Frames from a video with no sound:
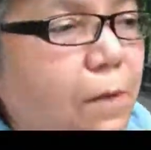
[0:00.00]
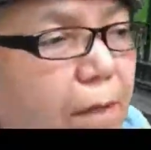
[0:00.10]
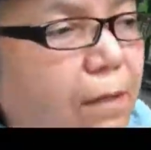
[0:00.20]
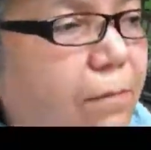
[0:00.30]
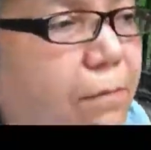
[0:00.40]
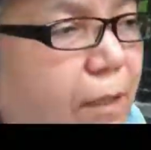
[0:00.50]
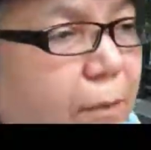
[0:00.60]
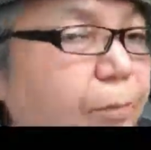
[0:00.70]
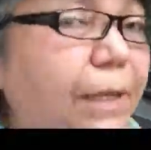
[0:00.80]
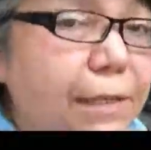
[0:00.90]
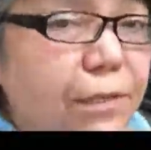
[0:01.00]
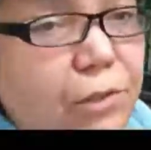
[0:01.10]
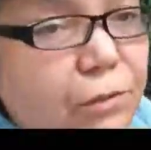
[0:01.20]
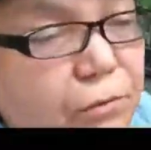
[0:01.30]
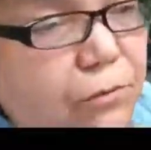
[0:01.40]
uh, a
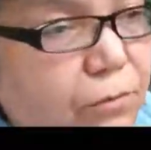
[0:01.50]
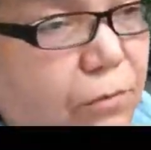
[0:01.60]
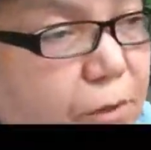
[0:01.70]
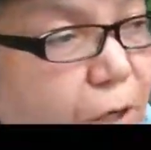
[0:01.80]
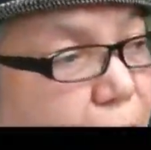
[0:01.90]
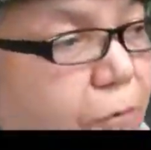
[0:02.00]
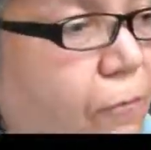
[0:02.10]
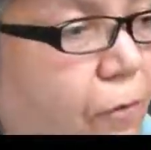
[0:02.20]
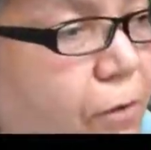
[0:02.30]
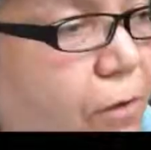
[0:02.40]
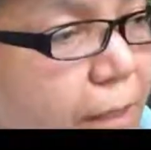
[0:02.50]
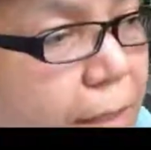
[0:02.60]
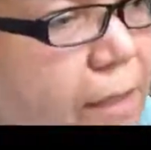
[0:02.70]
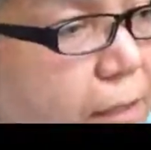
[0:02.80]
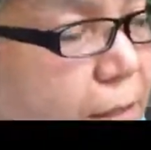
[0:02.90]
place to go for I
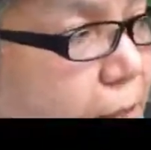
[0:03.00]
guess